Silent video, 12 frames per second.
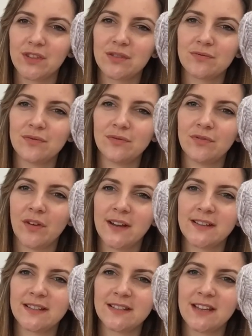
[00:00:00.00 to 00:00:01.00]
to
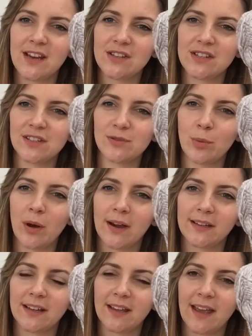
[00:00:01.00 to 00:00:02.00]
find stitches where
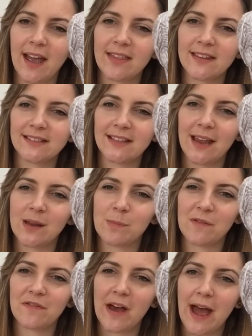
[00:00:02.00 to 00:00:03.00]
I could get the same
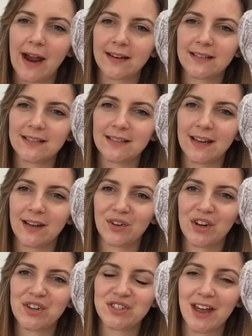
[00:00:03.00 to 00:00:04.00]
effect in
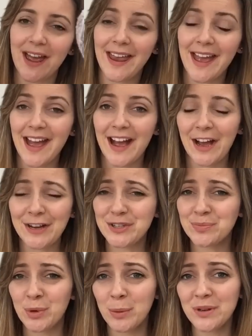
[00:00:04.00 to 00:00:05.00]
crochet. I
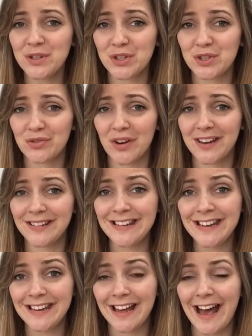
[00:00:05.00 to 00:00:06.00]
should probably just try and
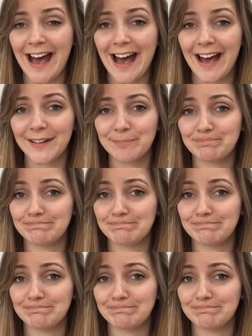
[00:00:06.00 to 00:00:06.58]
knit a hat.